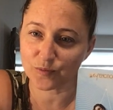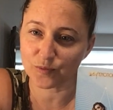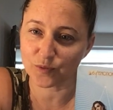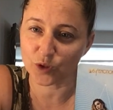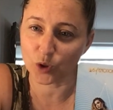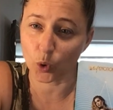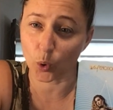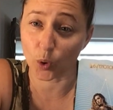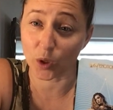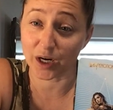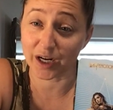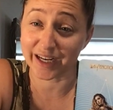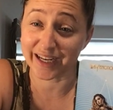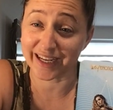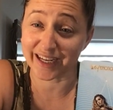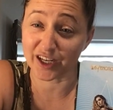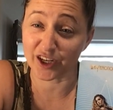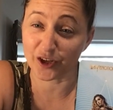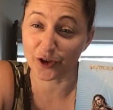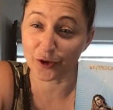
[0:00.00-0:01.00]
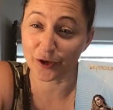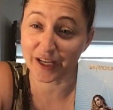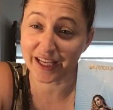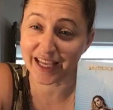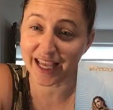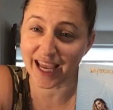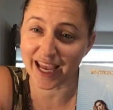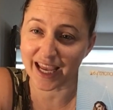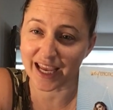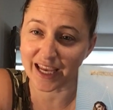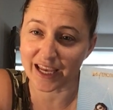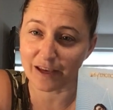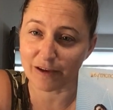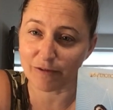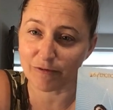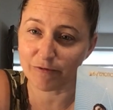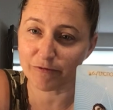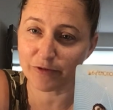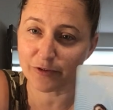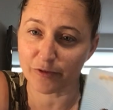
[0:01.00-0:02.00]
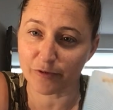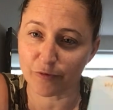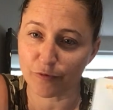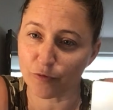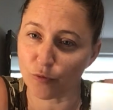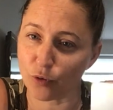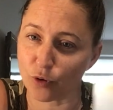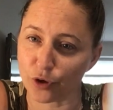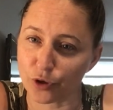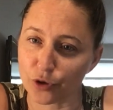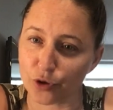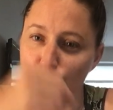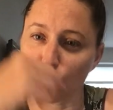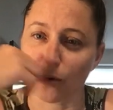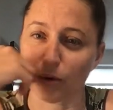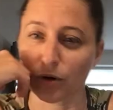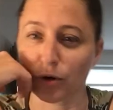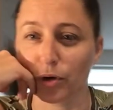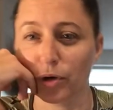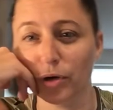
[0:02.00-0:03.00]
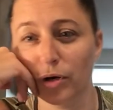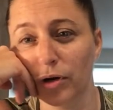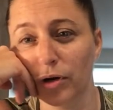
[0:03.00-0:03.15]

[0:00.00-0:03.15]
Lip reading: your inner cave for your